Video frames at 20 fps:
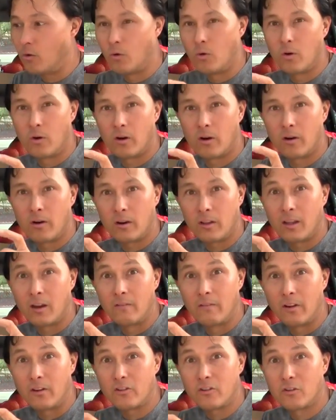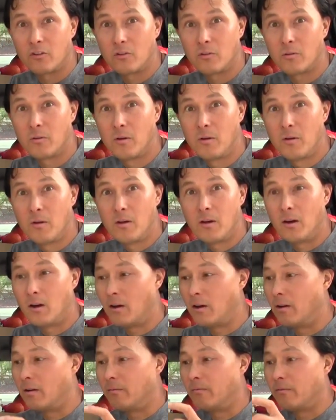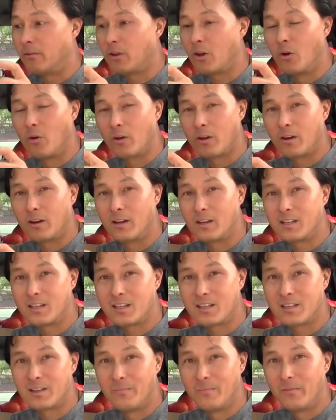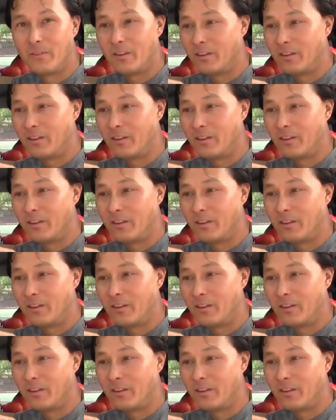or conventional uh, coconuts,